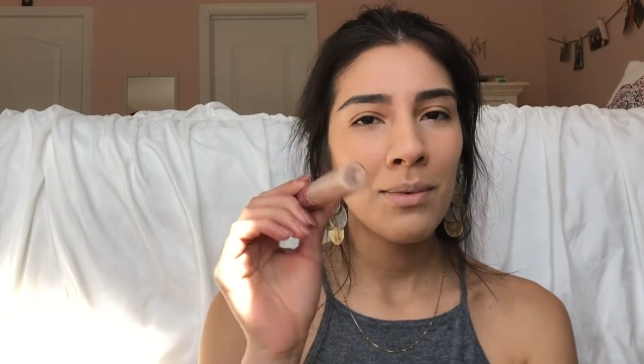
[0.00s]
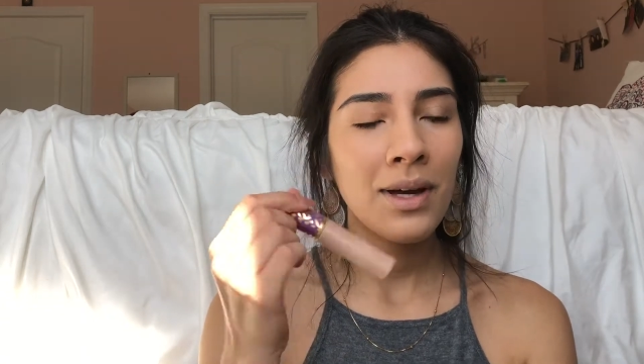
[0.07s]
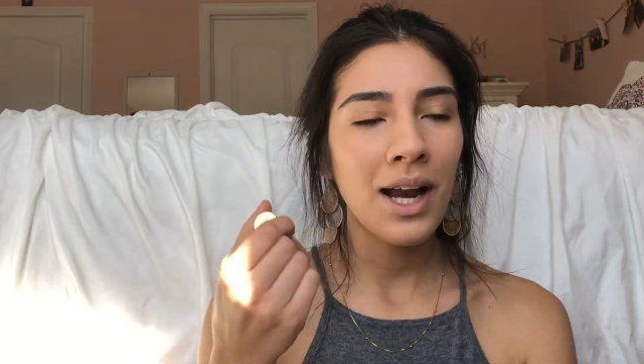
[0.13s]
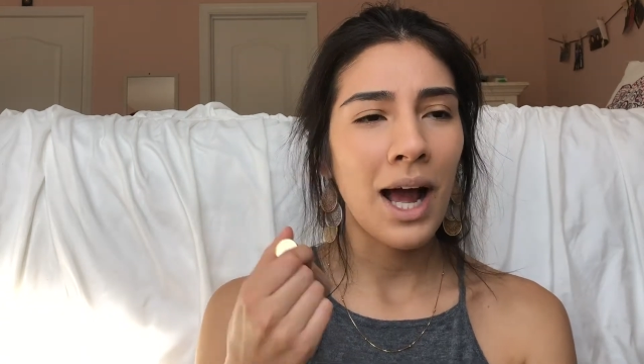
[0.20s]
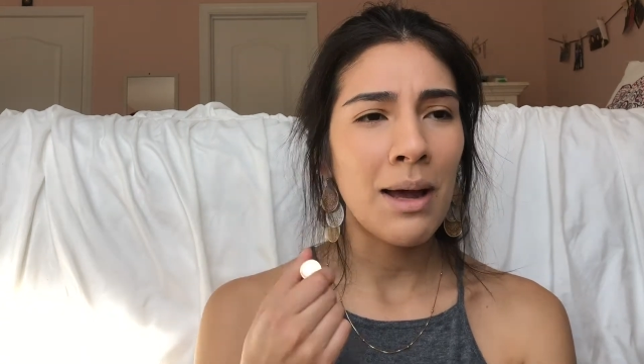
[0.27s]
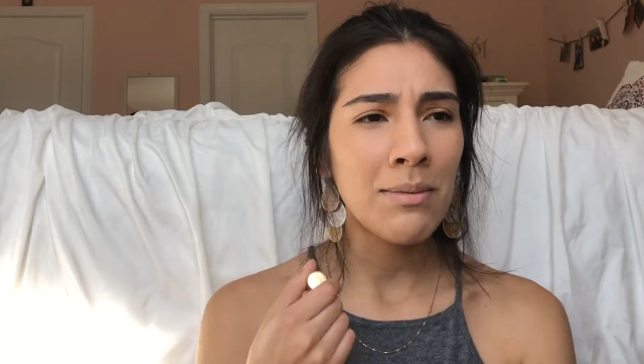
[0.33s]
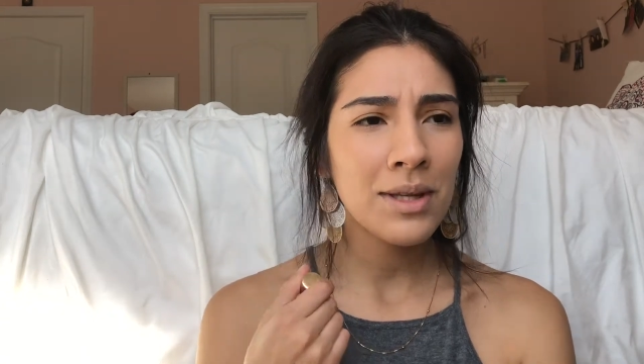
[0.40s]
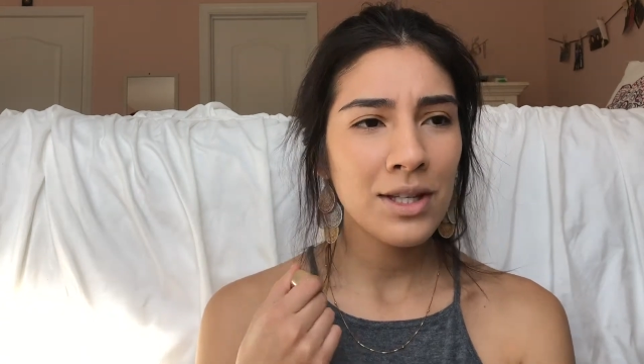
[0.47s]

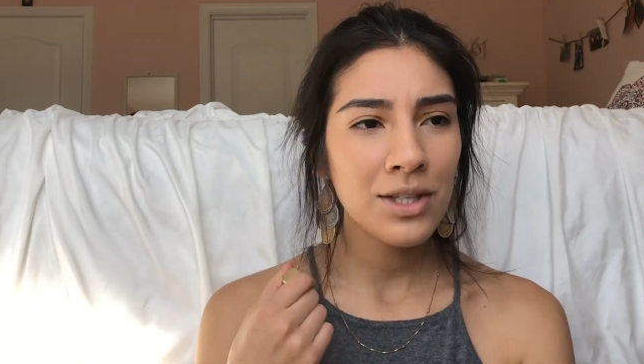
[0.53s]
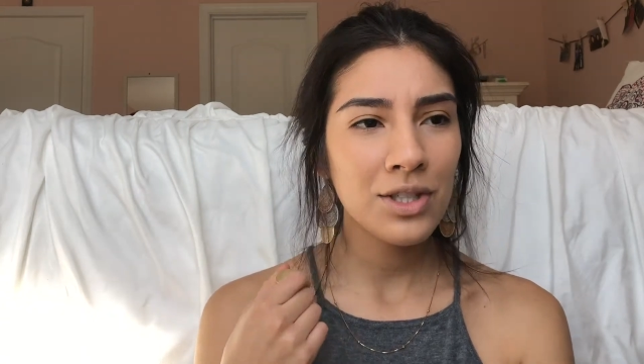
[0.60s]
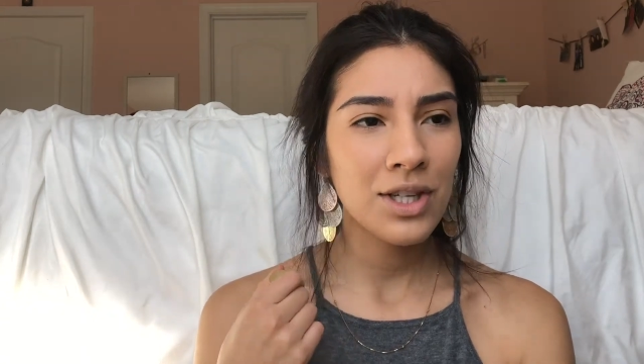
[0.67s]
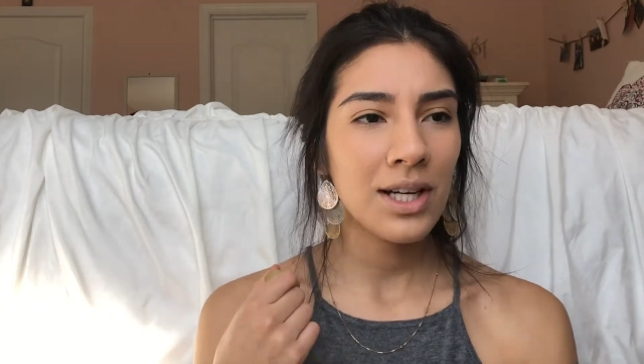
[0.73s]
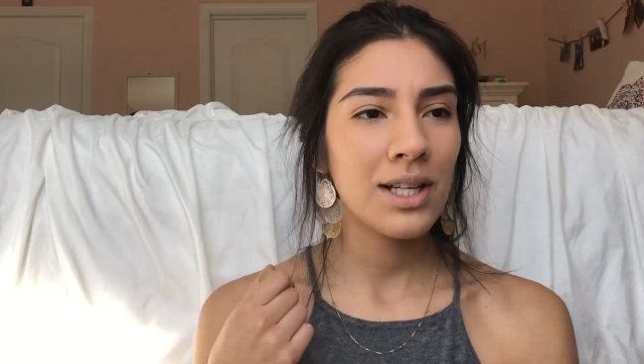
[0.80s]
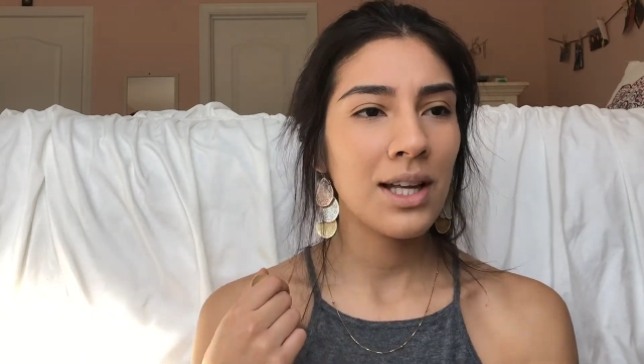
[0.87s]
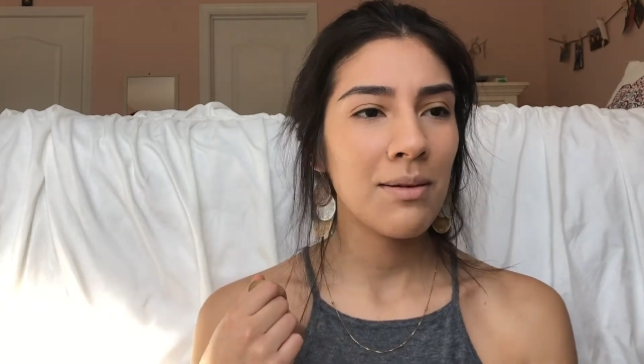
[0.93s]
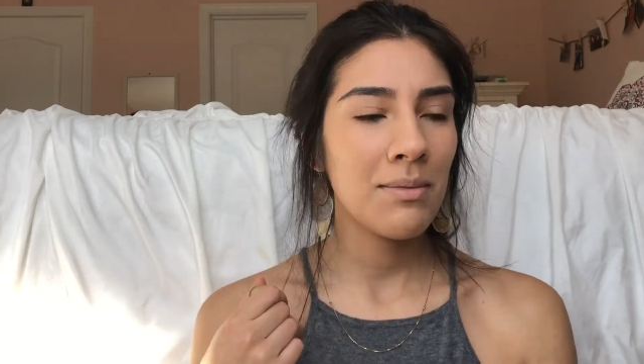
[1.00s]
but I'm in the
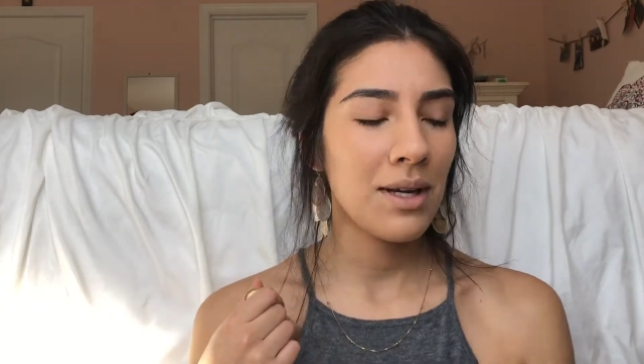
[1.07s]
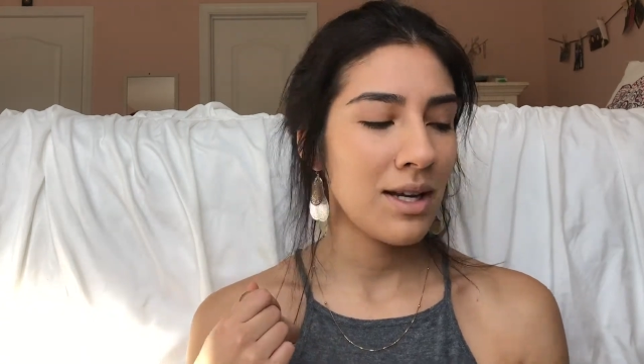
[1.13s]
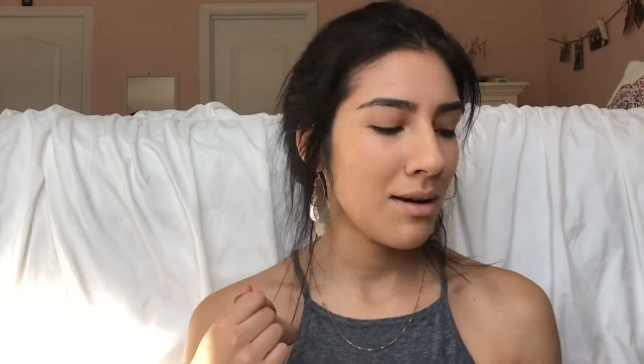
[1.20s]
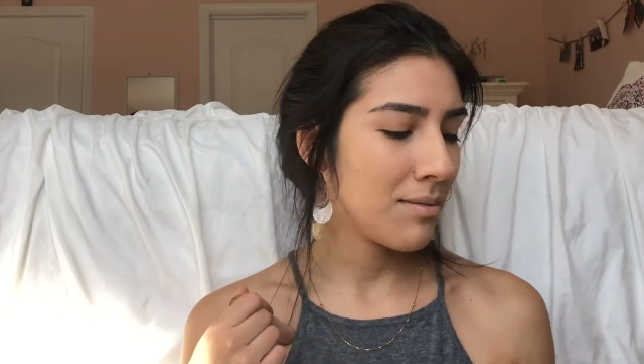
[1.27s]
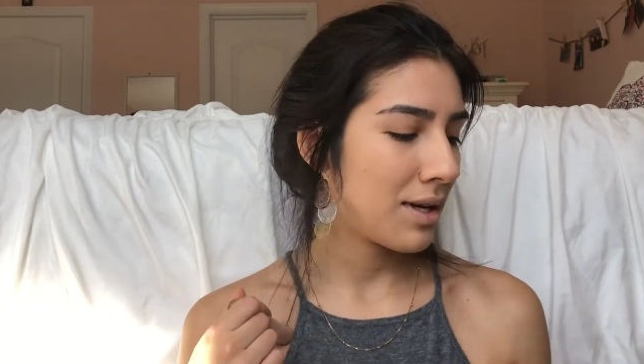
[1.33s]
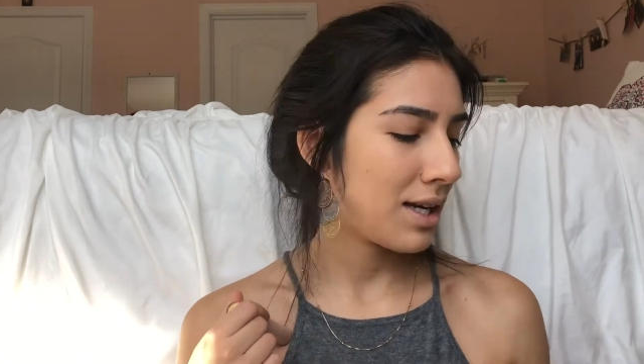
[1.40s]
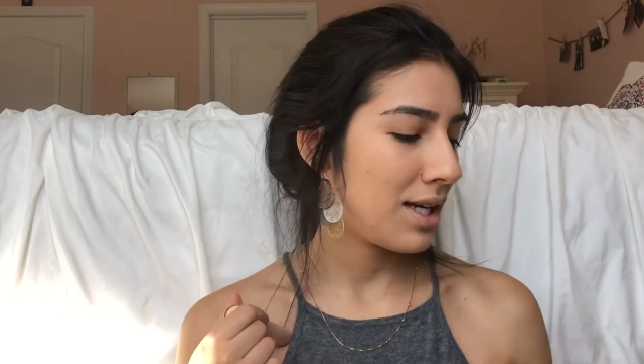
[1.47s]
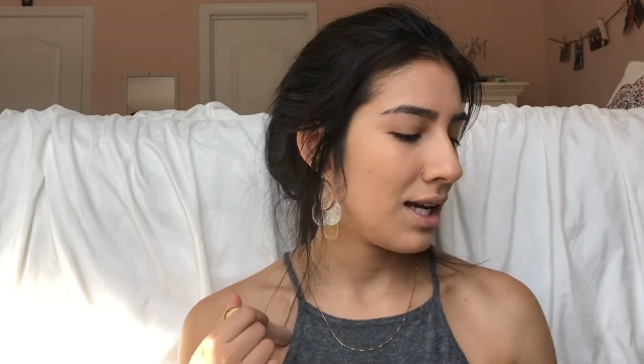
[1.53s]
shade Light
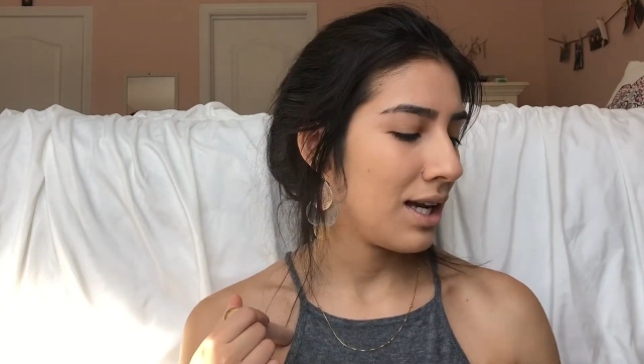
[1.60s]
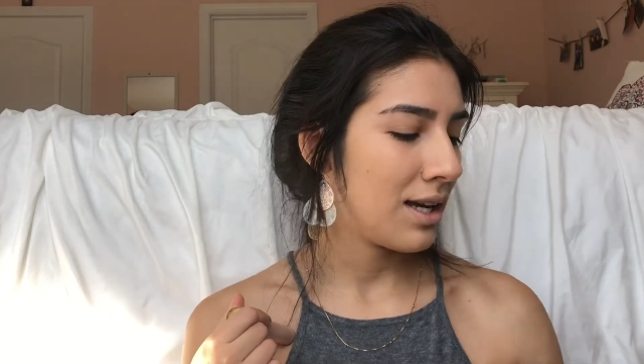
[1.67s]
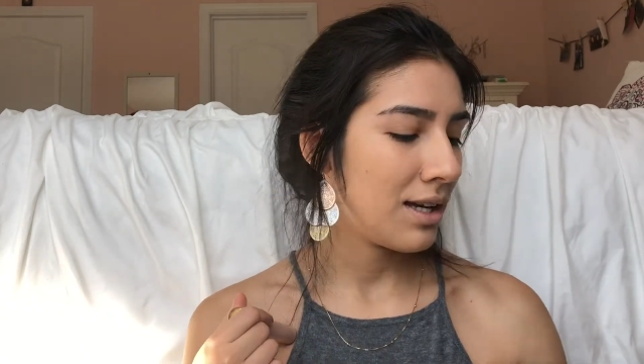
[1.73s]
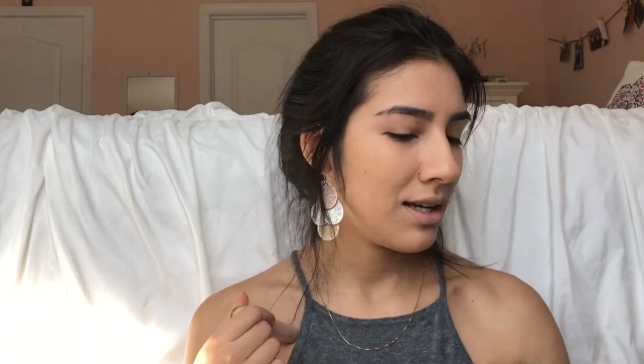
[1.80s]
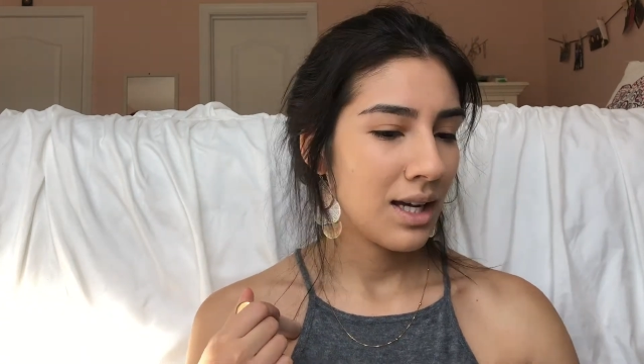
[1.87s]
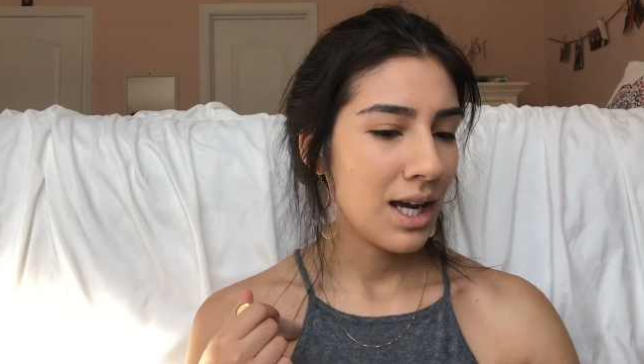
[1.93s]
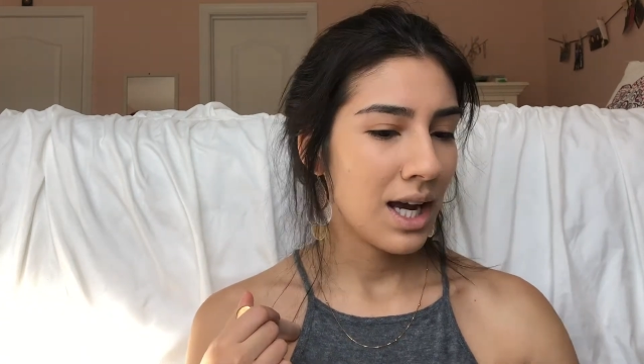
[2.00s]
Medium Honey.